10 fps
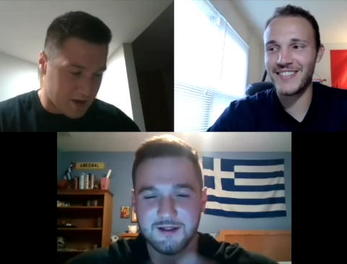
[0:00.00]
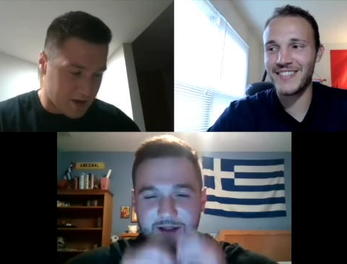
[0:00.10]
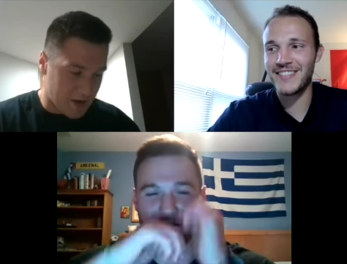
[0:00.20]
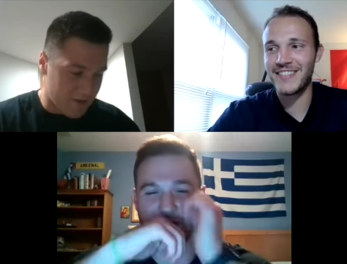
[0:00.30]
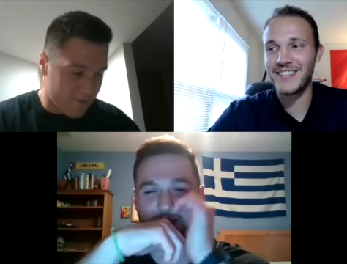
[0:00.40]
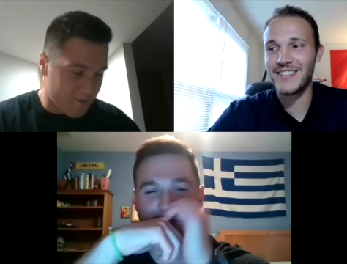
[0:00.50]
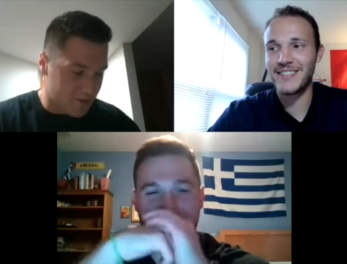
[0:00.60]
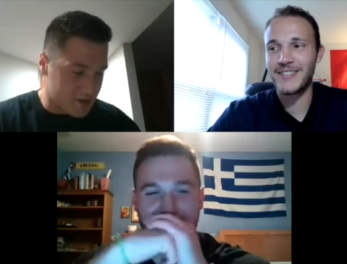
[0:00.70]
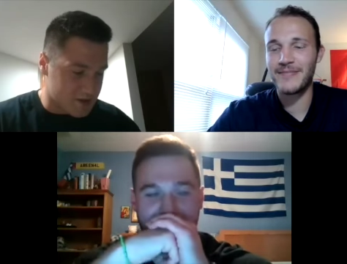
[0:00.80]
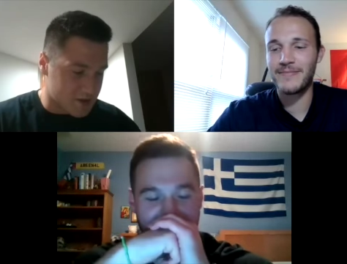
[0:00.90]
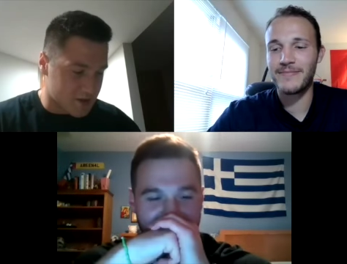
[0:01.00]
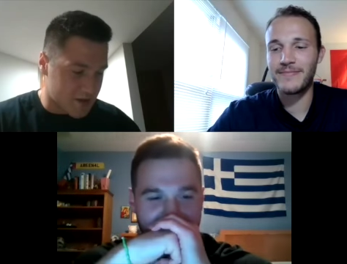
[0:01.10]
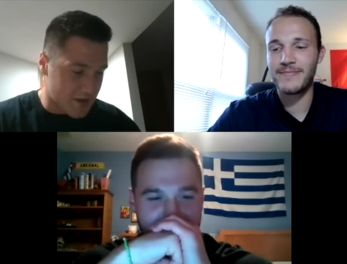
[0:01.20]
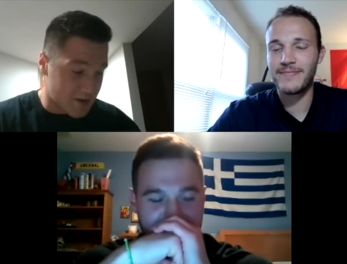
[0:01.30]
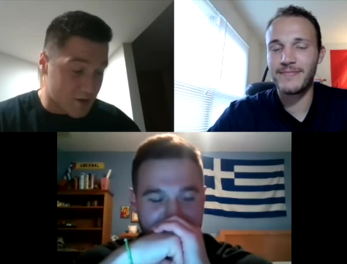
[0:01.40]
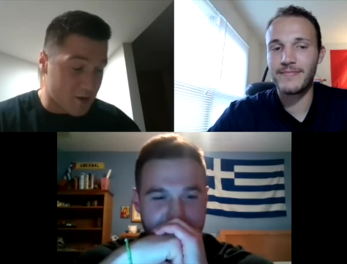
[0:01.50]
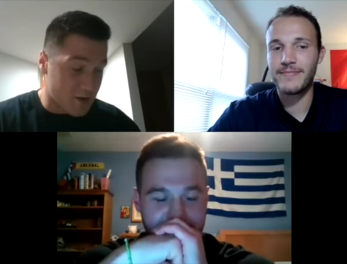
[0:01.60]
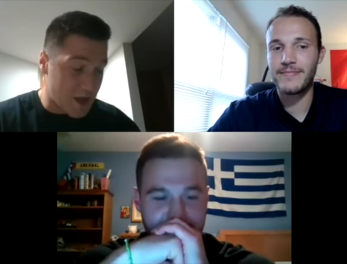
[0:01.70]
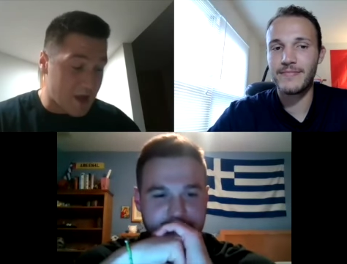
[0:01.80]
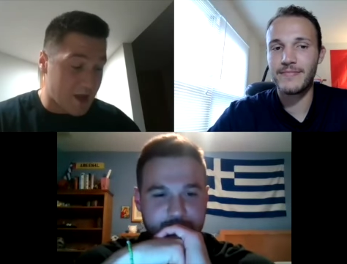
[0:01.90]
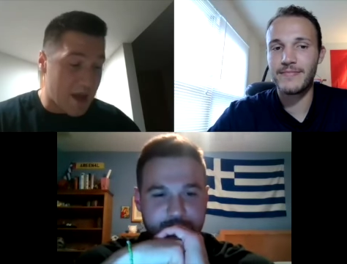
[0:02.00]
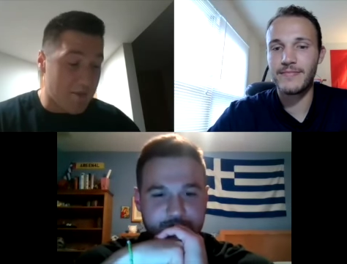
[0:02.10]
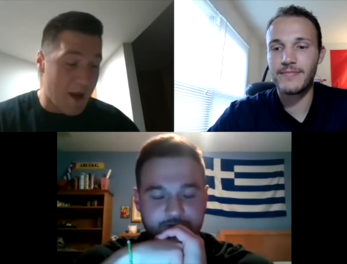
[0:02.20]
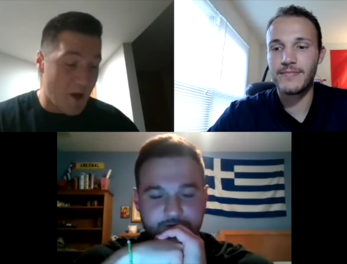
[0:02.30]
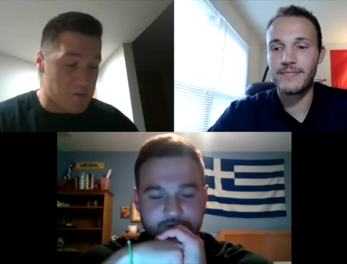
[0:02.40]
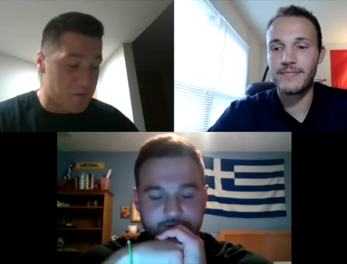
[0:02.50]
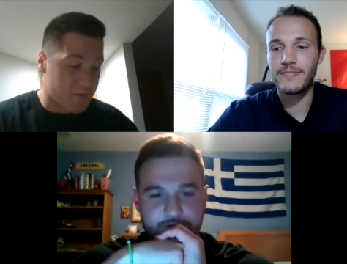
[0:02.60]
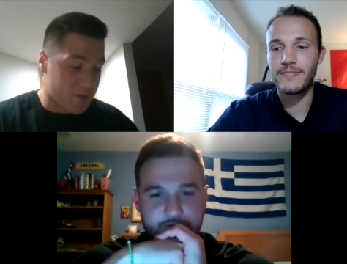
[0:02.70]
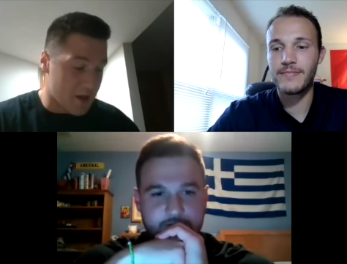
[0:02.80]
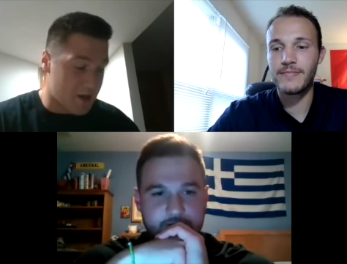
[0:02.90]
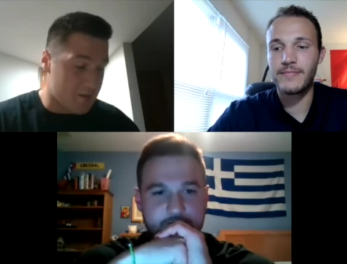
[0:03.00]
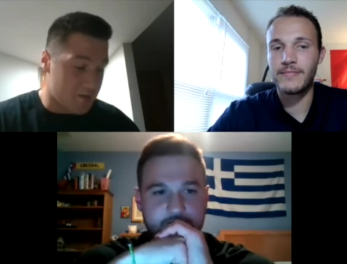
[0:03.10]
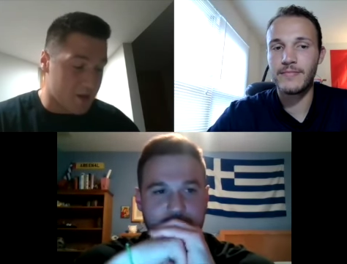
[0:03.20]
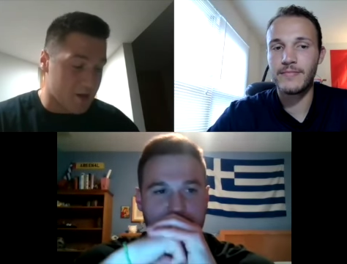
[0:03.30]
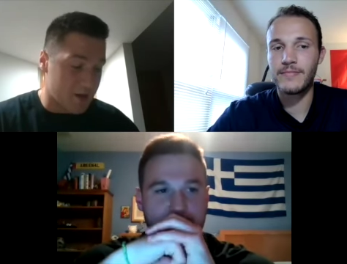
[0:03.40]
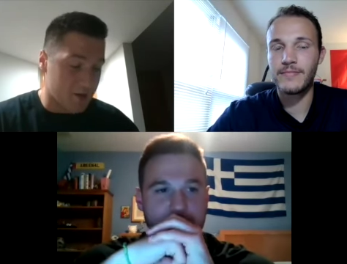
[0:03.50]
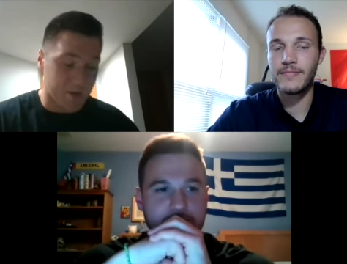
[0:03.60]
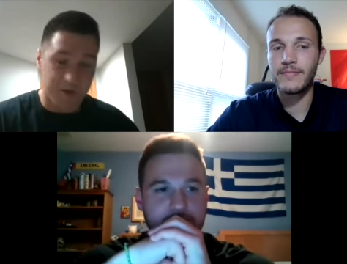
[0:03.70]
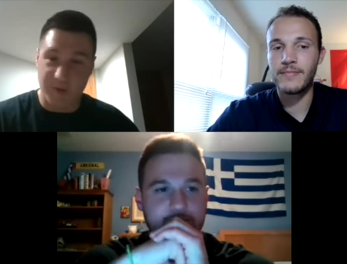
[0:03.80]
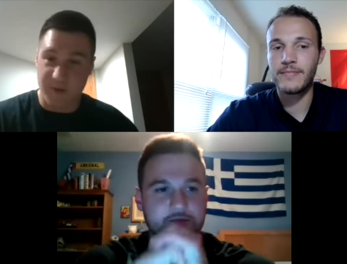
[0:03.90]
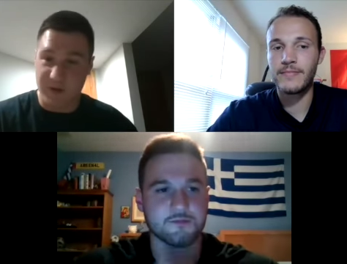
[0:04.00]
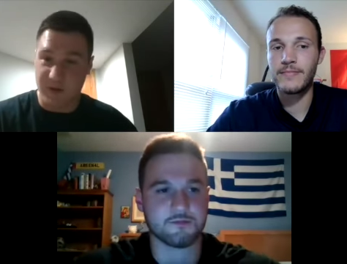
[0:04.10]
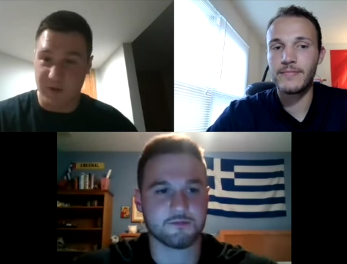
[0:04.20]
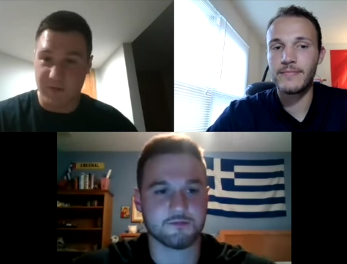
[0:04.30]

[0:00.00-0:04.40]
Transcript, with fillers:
Speaker 1: definitely should have stayed. So they came out, and a minute later was the red card